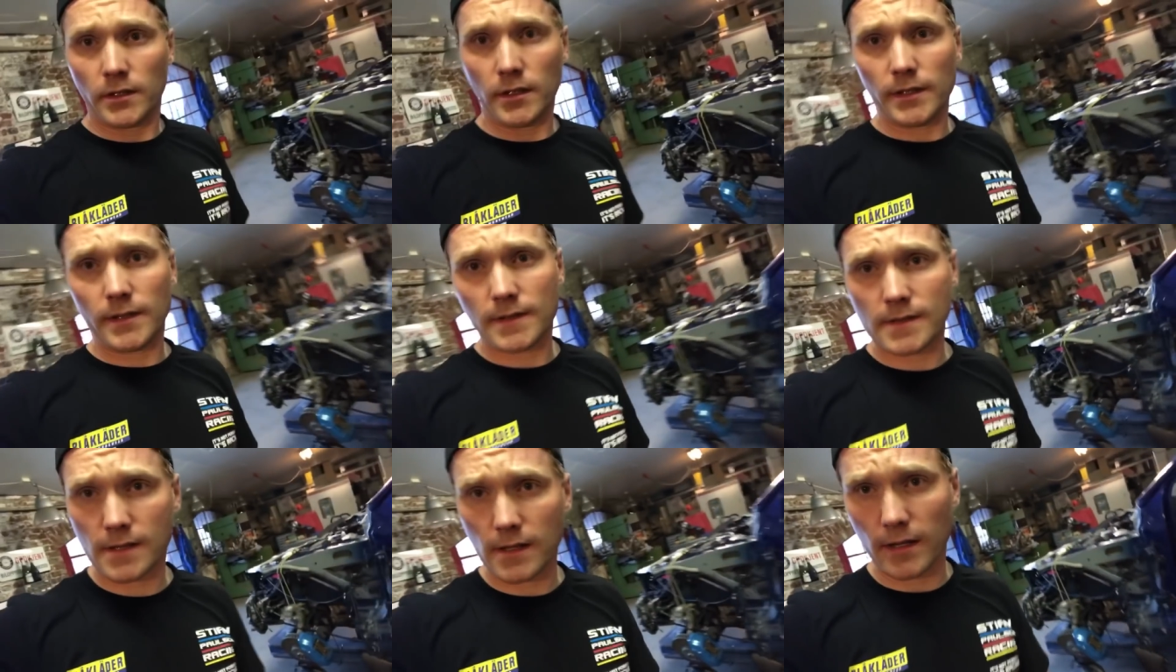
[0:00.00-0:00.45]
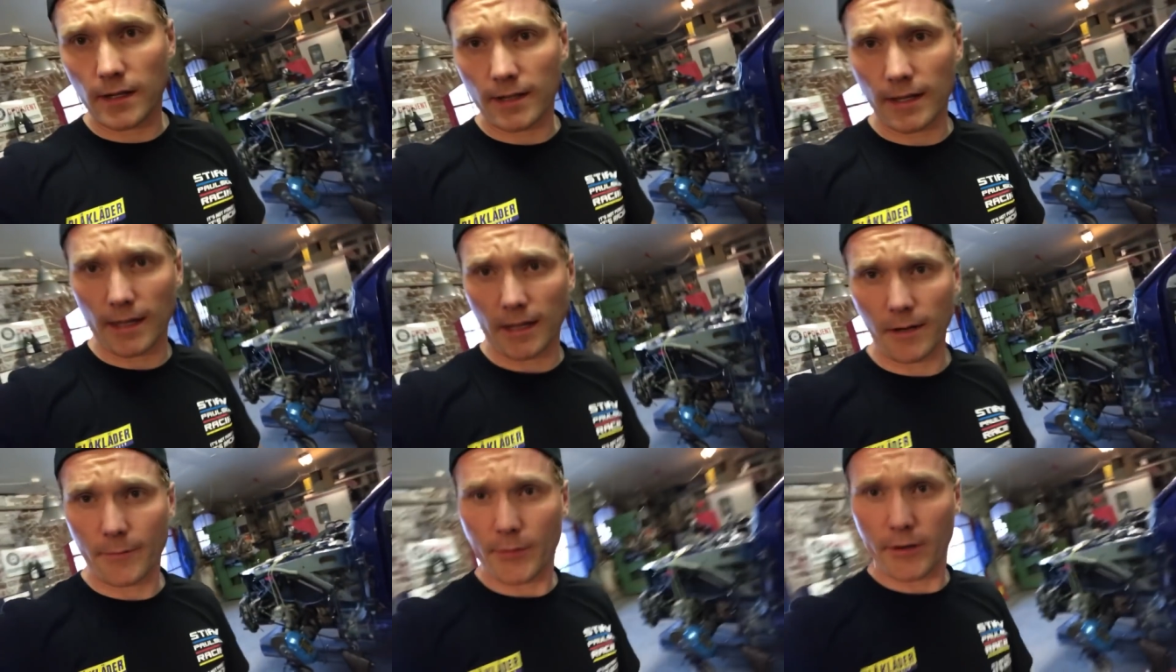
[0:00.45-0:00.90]
It's uh,
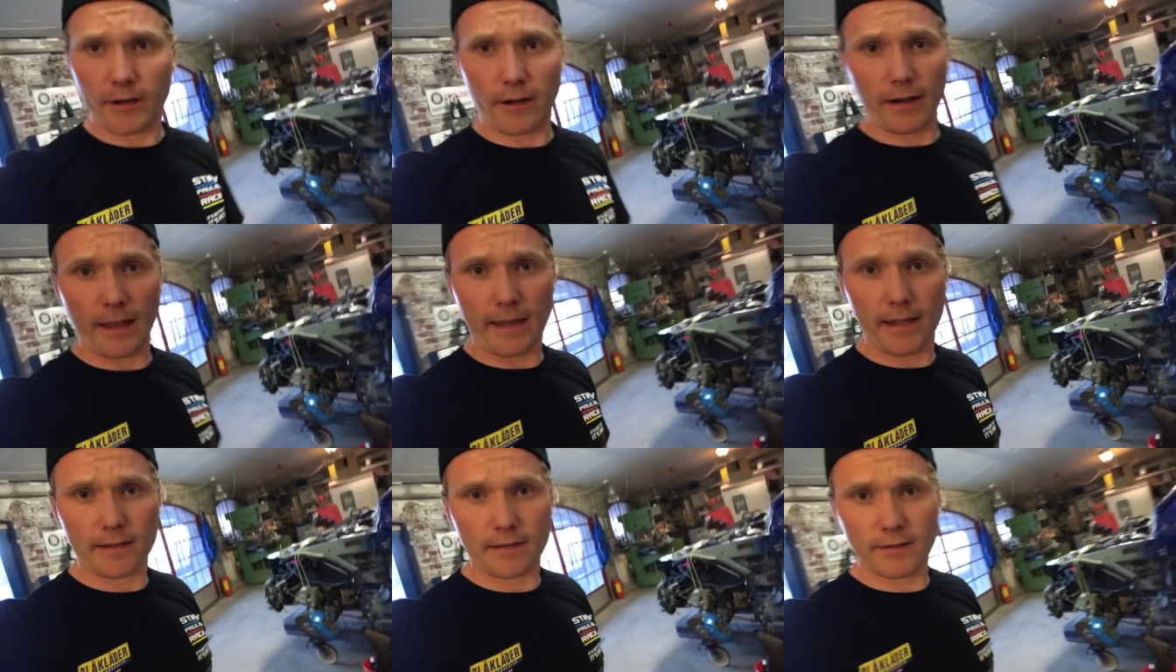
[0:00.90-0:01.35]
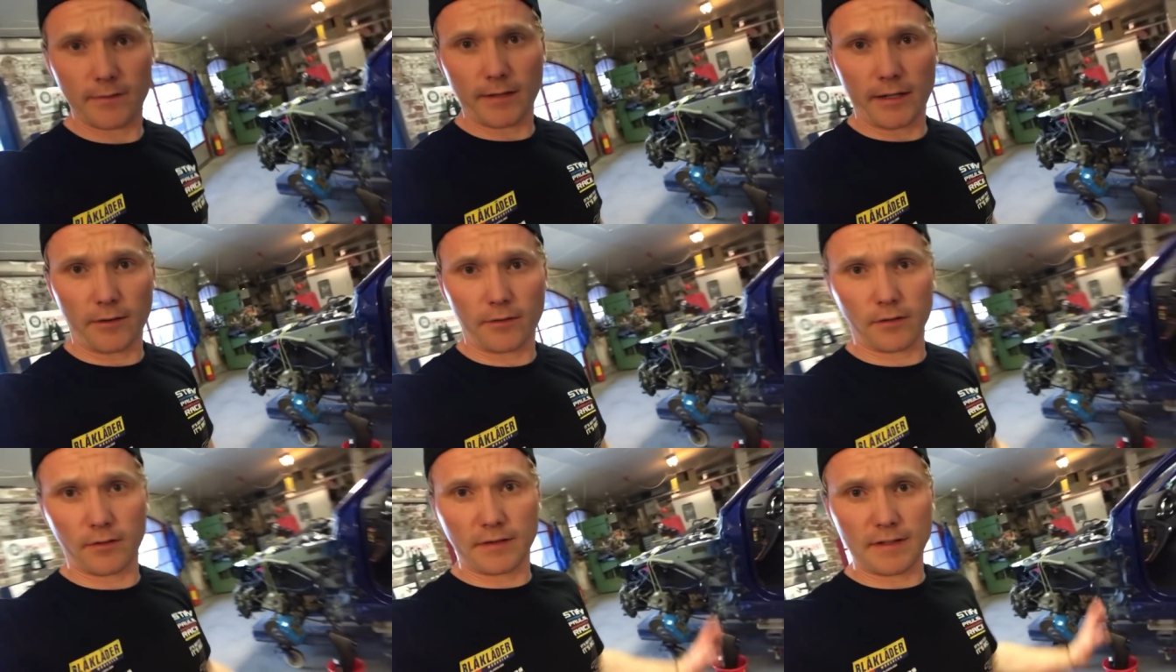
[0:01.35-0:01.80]
getting pretty late, so
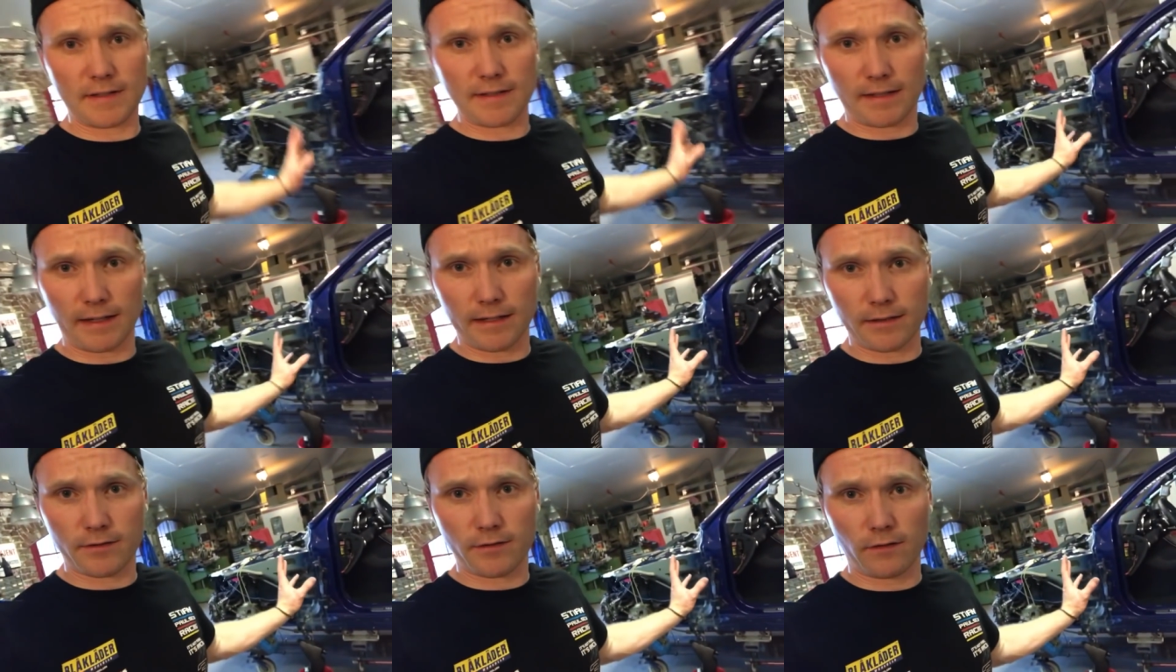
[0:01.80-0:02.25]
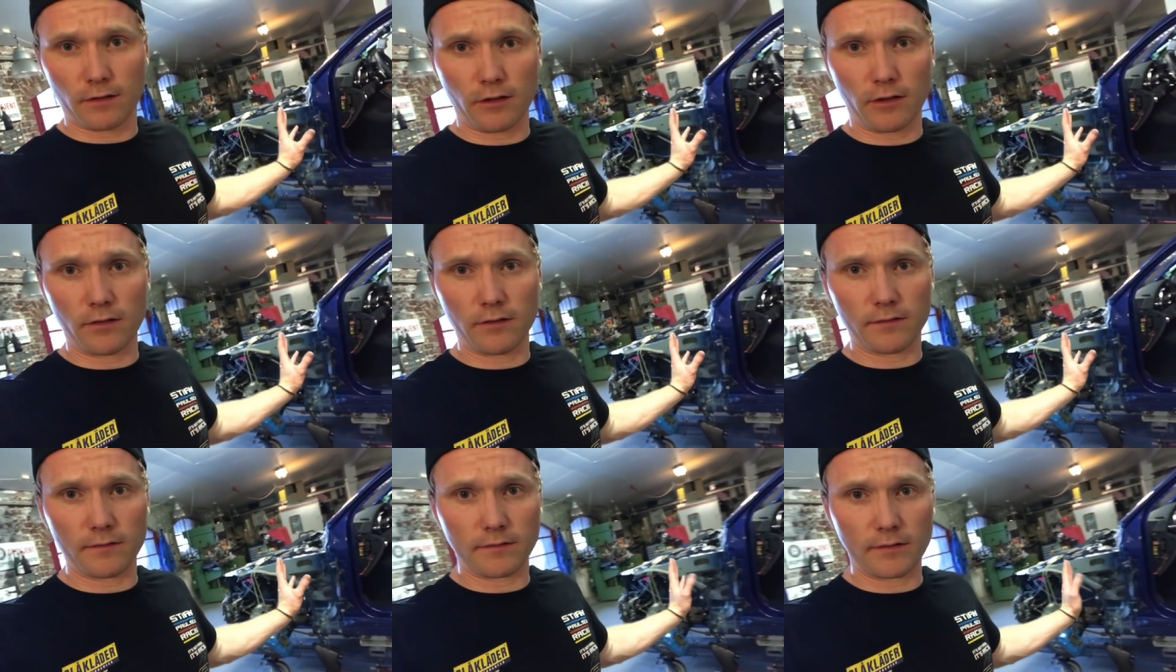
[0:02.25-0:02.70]
I'm not gonna stay here so
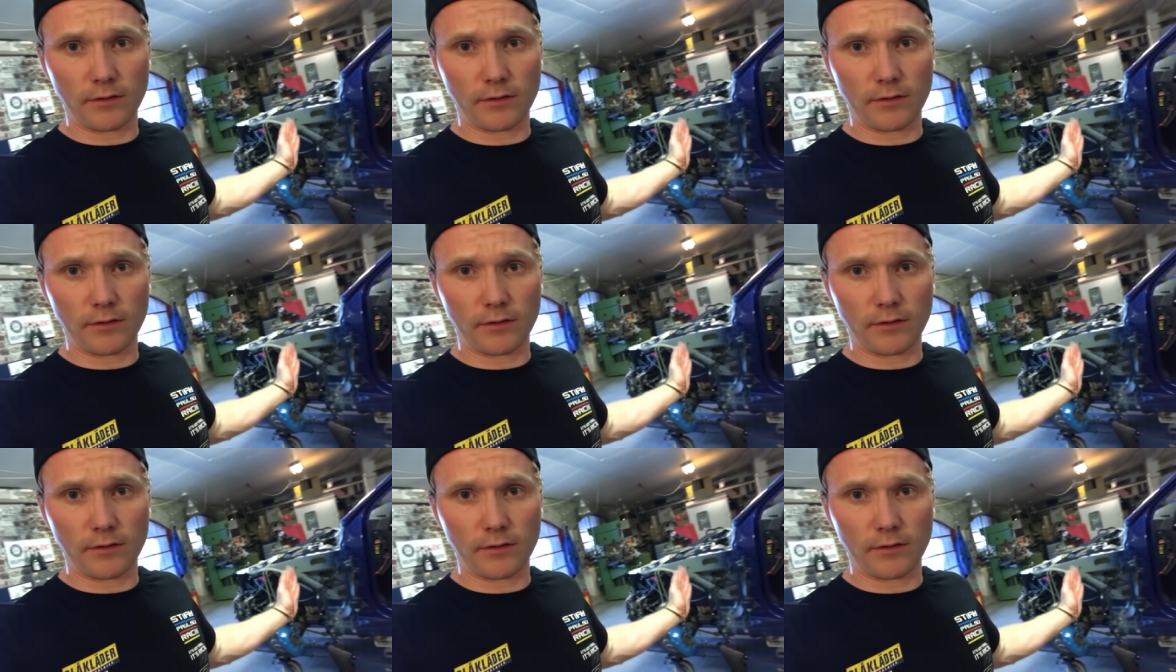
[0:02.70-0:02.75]
long.